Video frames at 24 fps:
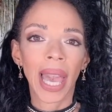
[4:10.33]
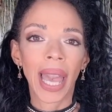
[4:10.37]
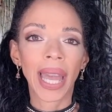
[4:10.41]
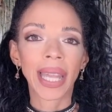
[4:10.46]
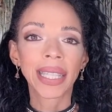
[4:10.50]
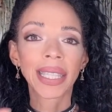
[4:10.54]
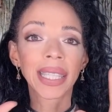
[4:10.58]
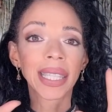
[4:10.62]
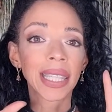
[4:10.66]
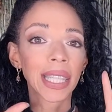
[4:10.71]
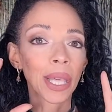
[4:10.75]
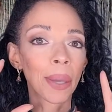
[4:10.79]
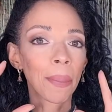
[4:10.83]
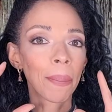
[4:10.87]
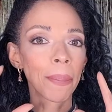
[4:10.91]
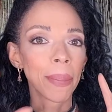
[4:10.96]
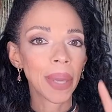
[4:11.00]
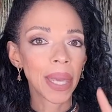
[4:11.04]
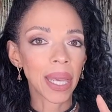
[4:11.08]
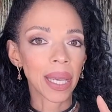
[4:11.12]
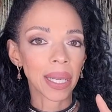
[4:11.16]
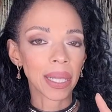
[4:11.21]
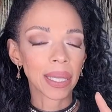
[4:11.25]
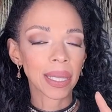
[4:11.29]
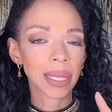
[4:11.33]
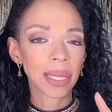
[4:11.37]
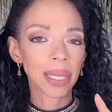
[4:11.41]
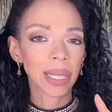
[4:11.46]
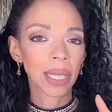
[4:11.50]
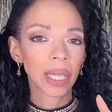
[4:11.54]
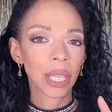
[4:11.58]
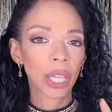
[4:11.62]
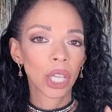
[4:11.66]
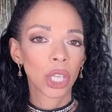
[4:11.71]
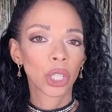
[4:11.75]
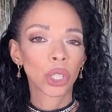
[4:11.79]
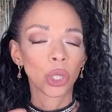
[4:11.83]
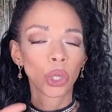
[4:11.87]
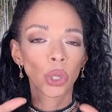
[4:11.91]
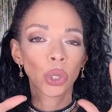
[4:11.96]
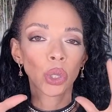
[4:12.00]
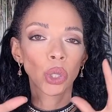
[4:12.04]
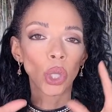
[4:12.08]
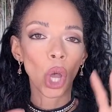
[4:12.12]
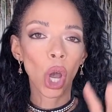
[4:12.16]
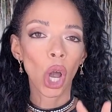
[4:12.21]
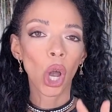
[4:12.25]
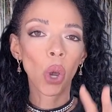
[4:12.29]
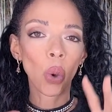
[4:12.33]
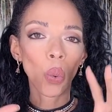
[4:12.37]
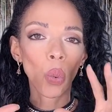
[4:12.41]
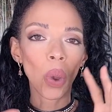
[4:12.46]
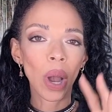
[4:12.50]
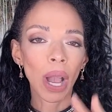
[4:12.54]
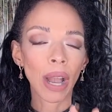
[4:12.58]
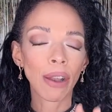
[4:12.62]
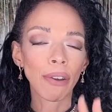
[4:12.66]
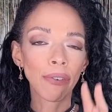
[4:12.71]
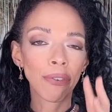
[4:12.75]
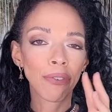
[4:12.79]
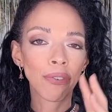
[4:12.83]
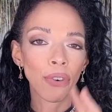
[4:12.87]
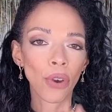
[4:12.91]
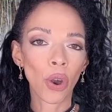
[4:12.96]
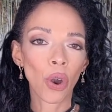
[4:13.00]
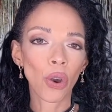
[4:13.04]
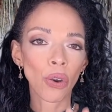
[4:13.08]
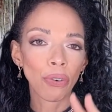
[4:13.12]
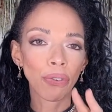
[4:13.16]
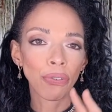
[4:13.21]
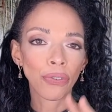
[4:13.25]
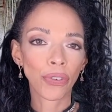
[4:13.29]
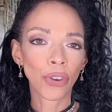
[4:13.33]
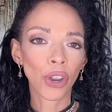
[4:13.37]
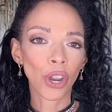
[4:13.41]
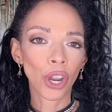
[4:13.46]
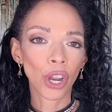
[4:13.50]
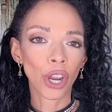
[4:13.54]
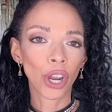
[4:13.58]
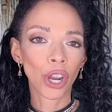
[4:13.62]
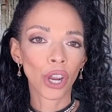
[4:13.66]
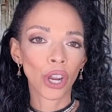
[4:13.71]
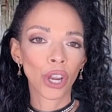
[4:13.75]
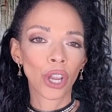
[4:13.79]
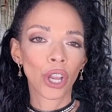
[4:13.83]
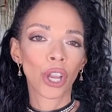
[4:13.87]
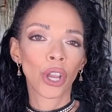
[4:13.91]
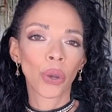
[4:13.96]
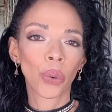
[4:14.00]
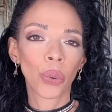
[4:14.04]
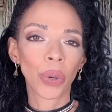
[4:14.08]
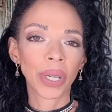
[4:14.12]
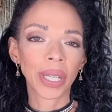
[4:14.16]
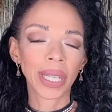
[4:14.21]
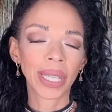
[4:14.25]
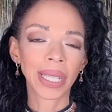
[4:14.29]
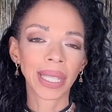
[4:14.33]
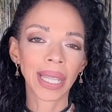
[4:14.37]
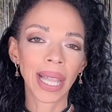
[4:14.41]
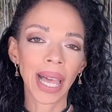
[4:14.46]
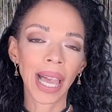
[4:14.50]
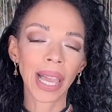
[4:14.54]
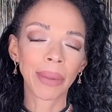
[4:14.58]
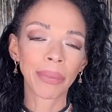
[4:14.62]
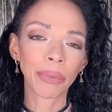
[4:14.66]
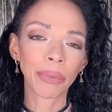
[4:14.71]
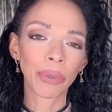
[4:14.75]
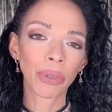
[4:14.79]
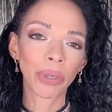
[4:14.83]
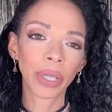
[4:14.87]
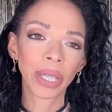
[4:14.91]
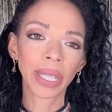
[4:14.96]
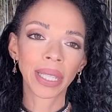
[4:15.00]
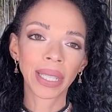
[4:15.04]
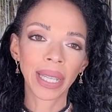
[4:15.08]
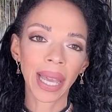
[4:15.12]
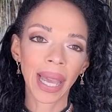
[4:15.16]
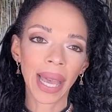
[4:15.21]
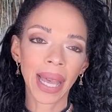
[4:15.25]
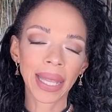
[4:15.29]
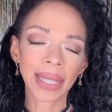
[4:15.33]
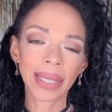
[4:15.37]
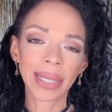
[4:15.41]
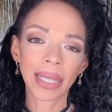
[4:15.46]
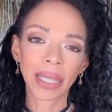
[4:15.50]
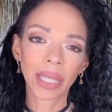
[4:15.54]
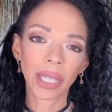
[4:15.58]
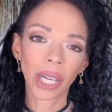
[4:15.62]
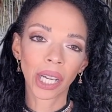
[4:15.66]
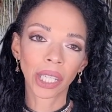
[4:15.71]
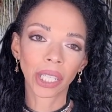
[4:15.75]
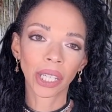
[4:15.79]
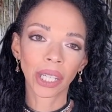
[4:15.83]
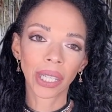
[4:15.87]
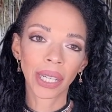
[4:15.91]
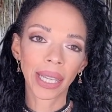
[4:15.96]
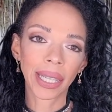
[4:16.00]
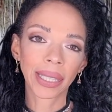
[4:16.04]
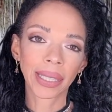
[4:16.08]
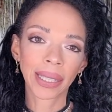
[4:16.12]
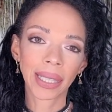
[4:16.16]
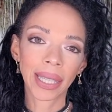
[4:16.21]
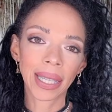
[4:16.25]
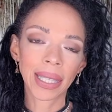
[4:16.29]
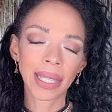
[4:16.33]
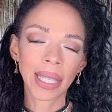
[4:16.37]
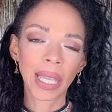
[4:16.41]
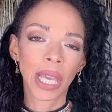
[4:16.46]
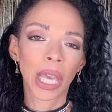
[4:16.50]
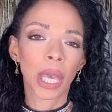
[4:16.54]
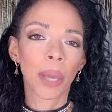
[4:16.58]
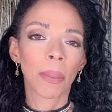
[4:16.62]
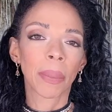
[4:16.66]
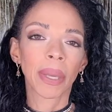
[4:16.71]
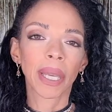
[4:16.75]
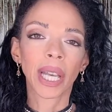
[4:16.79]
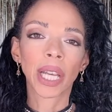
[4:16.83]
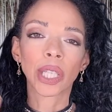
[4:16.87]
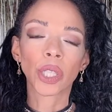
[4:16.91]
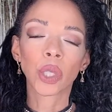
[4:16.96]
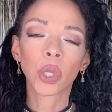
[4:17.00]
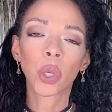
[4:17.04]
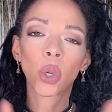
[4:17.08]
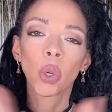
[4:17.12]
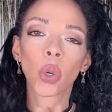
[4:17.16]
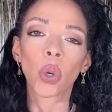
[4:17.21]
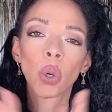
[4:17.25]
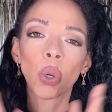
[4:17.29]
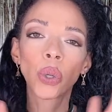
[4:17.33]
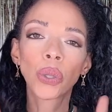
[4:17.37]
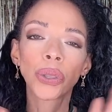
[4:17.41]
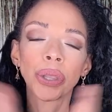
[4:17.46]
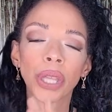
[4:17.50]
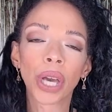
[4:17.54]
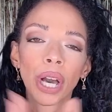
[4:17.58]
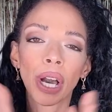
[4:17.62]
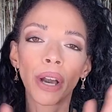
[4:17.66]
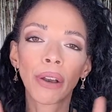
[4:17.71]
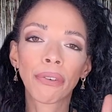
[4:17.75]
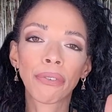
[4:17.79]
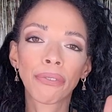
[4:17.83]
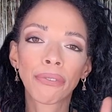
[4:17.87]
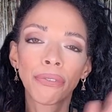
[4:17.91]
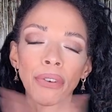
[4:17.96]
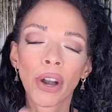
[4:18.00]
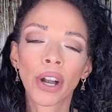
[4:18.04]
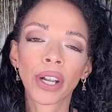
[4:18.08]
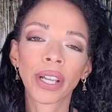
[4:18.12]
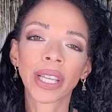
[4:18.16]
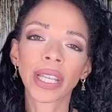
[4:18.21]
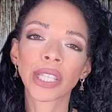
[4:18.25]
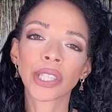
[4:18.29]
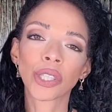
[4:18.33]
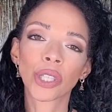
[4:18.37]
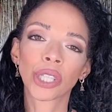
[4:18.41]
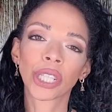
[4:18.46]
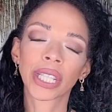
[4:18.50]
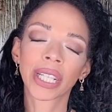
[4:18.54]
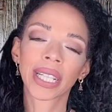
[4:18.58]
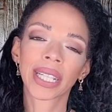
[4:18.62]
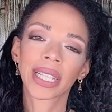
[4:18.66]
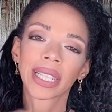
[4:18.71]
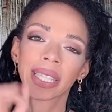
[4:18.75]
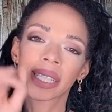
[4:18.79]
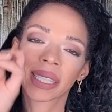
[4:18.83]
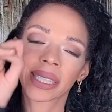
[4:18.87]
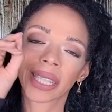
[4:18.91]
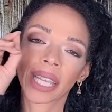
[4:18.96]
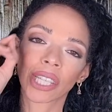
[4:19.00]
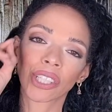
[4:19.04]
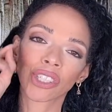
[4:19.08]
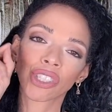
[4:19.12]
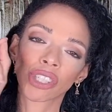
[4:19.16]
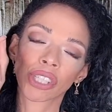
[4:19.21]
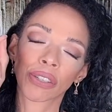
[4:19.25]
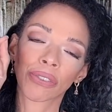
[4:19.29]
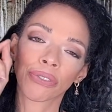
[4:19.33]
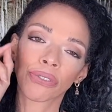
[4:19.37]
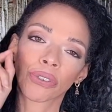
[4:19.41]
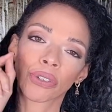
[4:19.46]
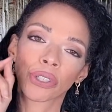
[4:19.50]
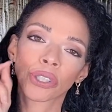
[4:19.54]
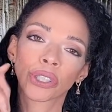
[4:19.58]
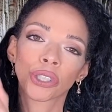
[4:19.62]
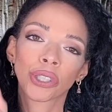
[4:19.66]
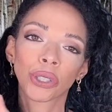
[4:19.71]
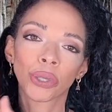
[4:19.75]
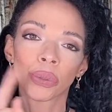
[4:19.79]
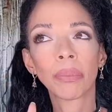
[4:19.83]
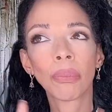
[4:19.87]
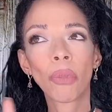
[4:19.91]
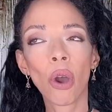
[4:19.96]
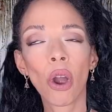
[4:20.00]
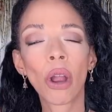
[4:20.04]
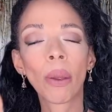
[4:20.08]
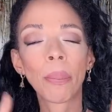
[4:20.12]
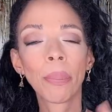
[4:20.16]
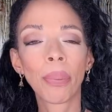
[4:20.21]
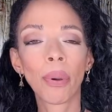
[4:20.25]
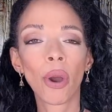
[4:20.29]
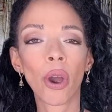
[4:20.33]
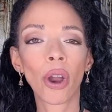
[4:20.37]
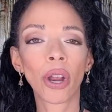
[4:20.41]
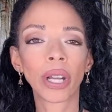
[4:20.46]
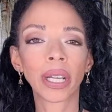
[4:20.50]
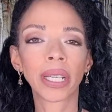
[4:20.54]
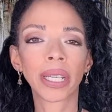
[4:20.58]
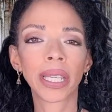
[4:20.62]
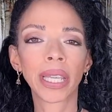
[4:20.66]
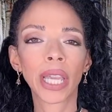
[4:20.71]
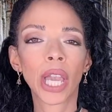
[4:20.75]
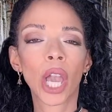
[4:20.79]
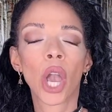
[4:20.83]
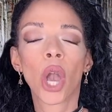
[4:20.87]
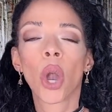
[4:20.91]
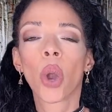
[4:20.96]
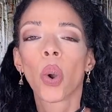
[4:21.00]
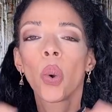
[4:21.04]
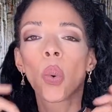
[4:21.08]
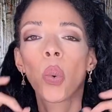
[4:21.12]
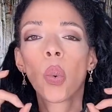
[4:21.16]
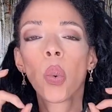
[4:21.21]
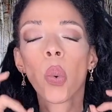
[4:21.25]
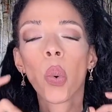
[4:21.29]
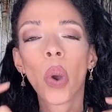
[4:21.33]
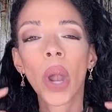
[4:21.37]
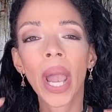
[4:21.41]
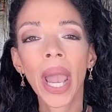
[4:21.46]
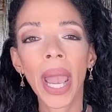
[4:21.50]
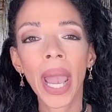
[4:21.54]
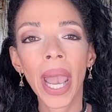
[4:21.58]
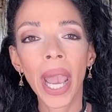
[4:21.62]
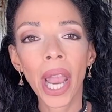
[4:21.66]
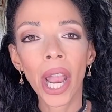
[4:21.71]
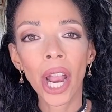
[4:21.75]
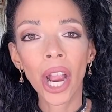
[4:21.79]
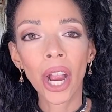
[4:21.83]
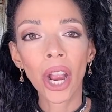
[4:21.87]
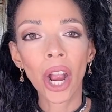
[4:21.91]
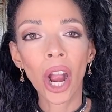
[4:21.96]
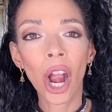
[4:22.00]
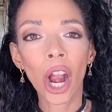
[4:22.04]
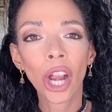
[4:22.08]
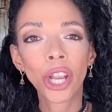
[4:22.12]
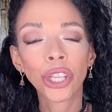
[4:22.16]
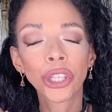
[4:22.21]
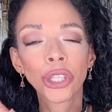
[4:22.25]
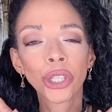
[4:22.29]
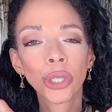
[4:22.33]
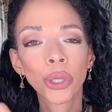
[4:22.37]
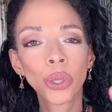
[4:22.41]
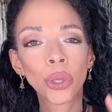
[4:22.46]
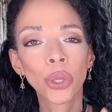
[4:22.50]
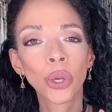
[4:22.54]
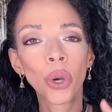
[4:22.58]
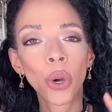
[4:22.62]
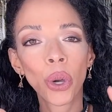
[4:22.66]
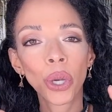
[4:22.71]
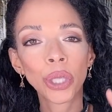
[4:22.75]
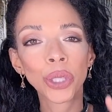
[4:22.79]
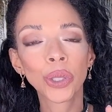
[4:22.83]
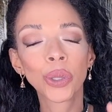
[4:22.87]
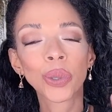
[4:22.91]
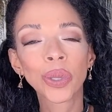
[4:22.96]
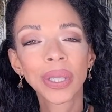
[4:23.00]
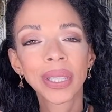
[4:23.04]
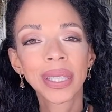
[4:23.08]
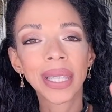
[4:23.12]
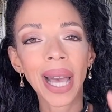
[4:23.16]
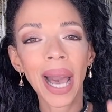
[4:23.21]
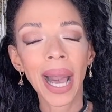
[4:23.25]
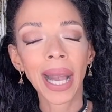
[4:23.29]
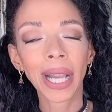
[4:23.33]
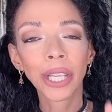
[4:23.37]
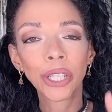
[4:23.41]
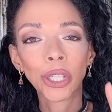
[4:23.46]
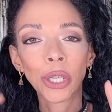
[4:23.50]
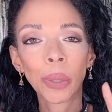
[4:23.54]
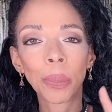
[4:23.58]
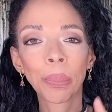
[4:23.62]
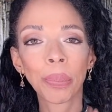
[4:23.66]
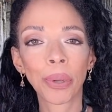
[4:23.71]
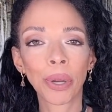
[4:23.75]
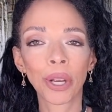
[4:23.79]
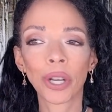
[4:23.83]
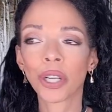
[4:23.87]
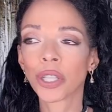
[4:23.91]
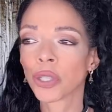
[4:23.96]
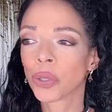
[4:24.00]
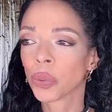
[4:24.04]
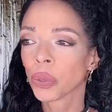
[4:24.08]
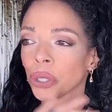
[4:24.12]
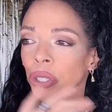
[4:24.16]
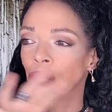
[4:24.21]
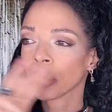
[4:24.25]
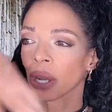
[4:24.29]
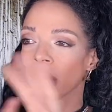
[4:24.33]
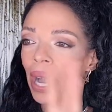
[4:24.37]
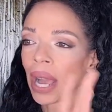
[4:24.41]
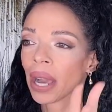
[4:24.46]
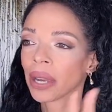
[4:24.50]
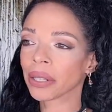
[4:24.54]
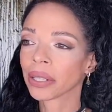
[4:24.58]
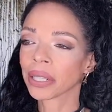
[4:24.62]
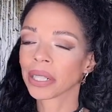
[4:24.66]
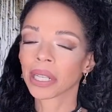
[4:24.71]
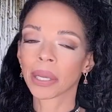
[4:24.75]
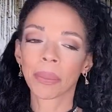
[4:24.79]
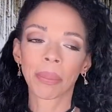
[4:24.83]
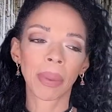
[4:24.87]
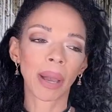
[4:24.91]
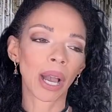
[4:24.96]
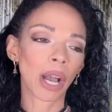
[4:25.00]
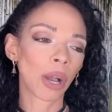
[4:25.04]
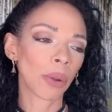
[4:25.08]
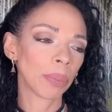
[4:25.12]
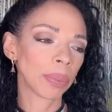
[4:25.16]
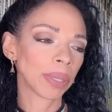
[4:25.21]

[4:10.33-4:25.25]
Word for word: It's the mix. You don't want faux fur with a lime green acid color like this because who the fuck is gonna clean that shit for you? More importantly, where are you going to dock your purse when you're out and about